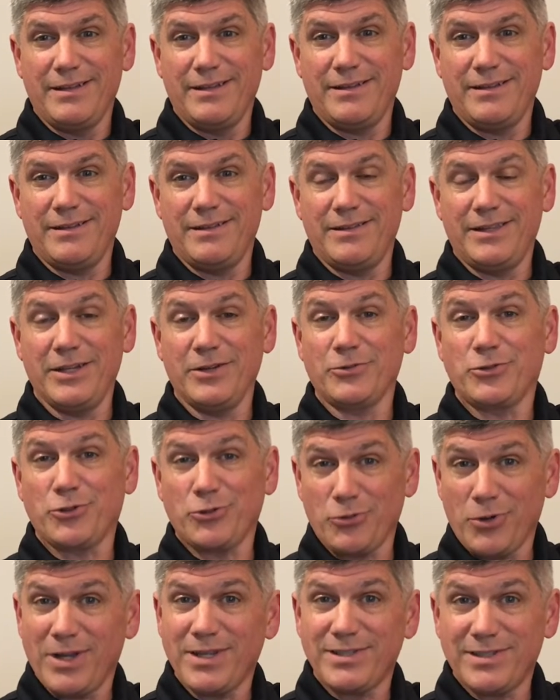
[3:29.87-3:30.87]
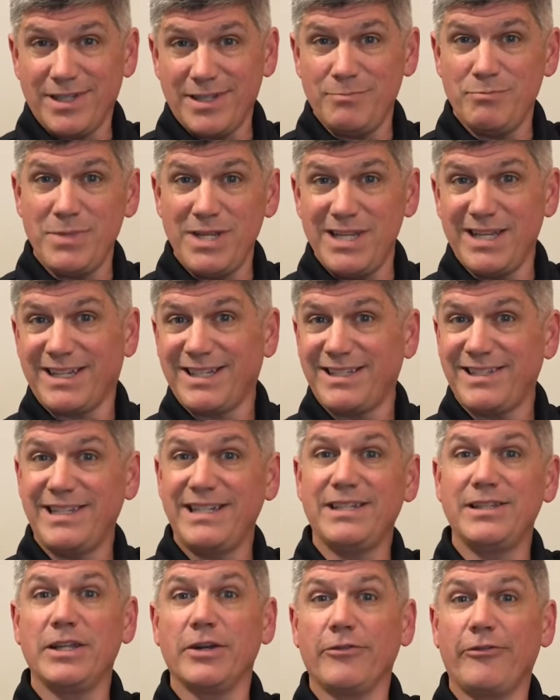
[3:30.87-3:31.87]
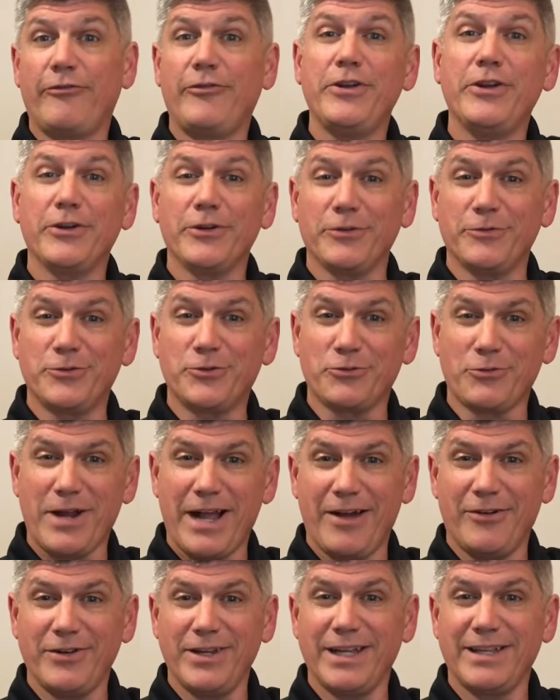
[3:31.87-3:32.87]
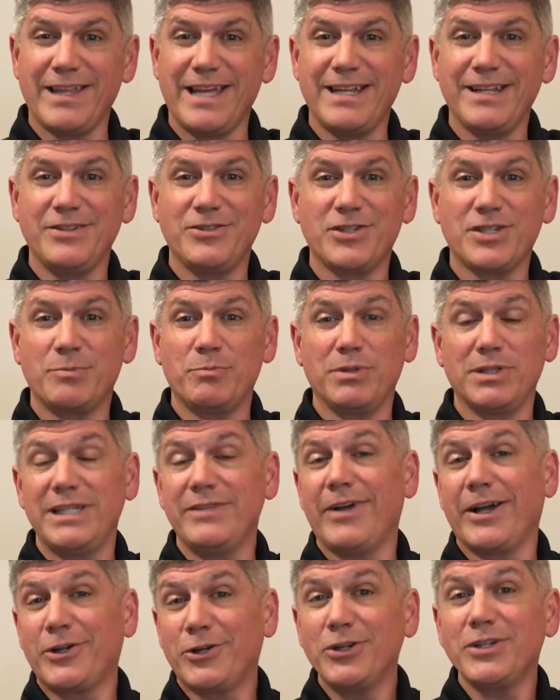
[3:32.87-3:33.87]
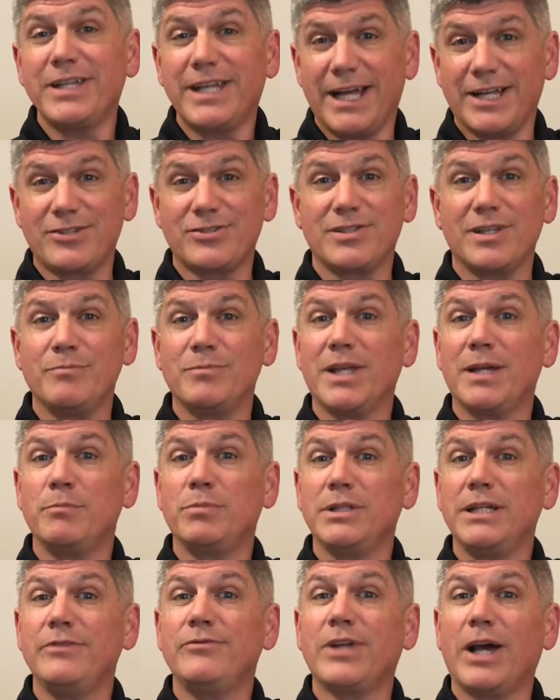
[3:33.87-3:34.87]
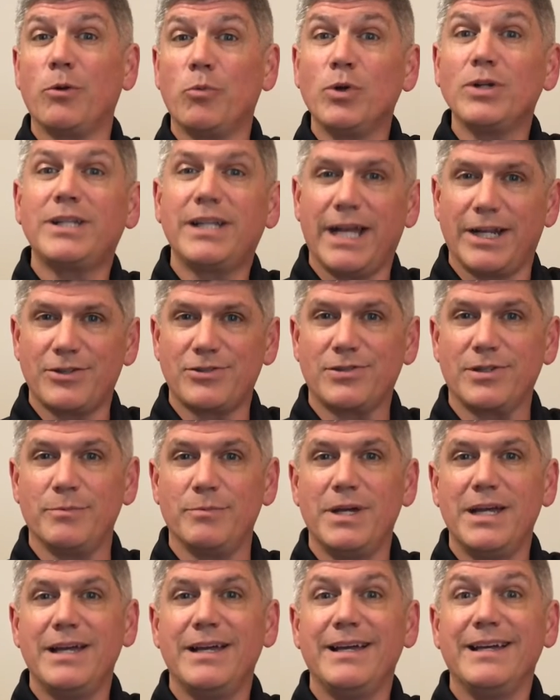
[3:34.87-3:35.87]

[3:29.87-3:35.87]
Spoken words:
Their trust in me exceeded their fear of drowning. They didn't just believe I could catch them, they believed I would catch them.